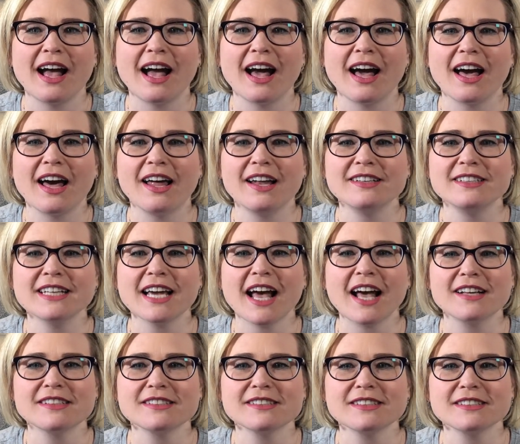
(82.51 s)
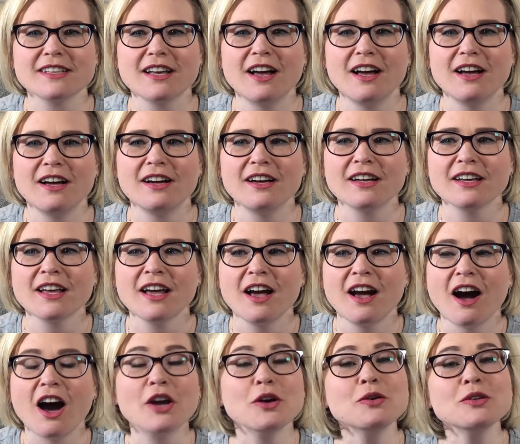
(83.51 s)
And it has, I
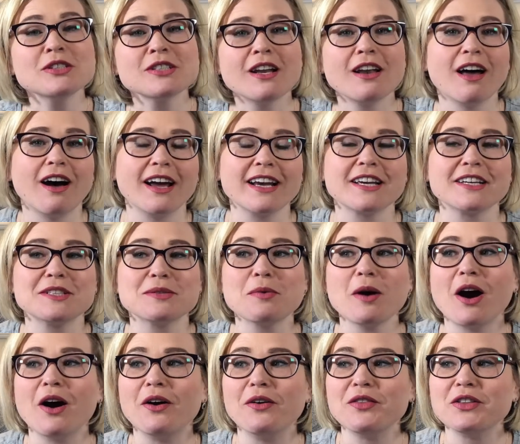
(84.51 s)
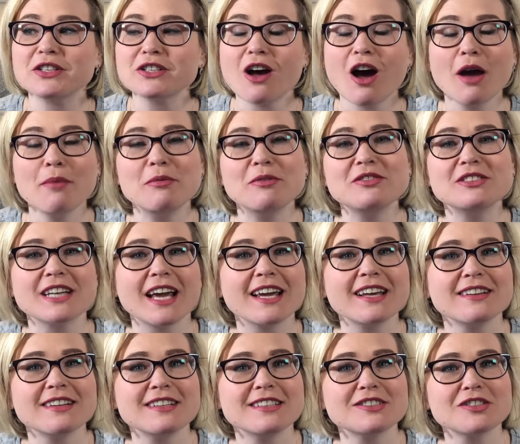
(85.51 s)
also like as well the time of
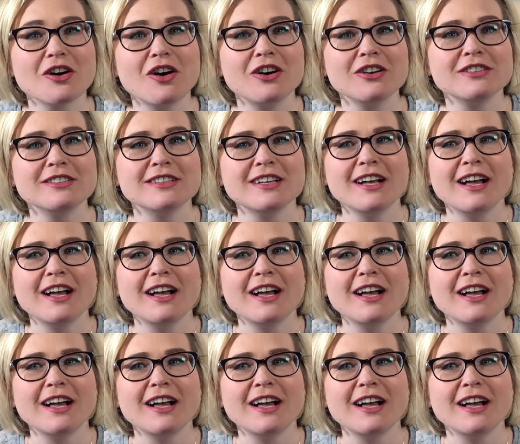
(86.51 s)
day that it's on,